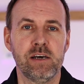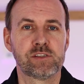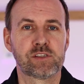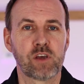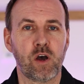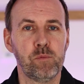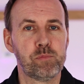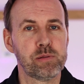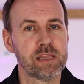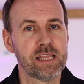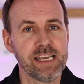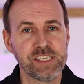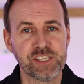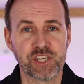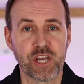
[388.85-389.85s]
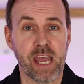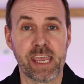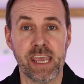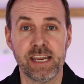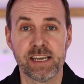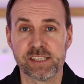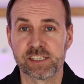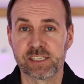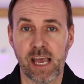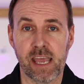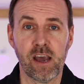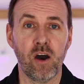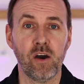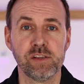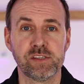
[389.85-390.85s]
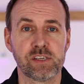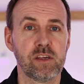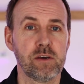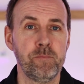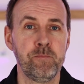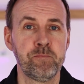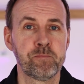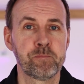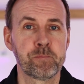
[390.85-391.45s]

And so please check in and say hi to them.